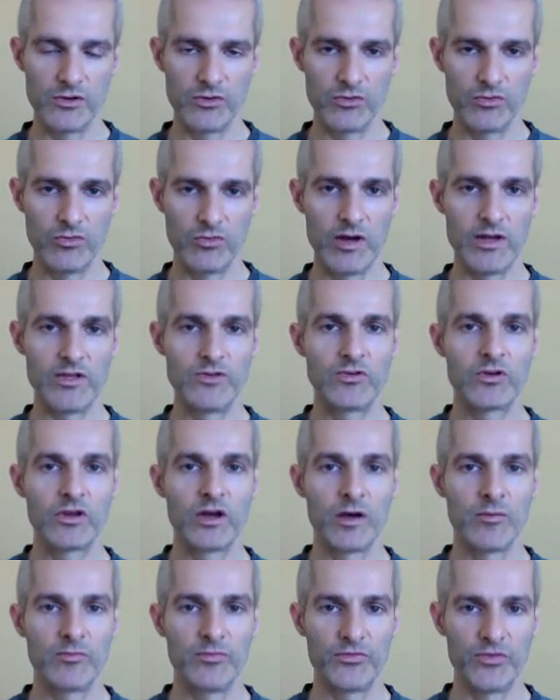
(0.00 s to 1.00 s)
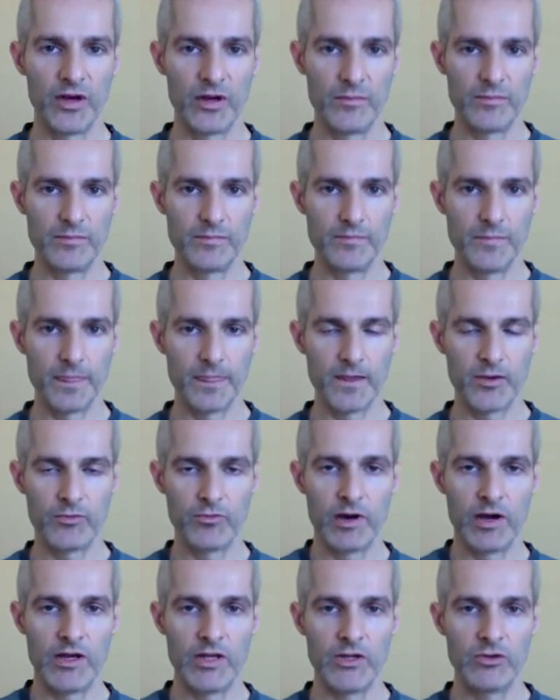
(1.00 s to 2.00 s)
Where do you come from?
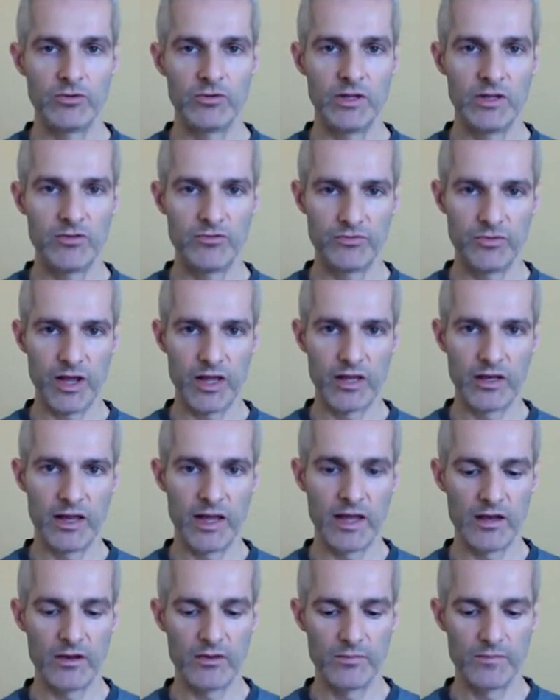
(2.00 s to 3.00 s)
Where do you live right now?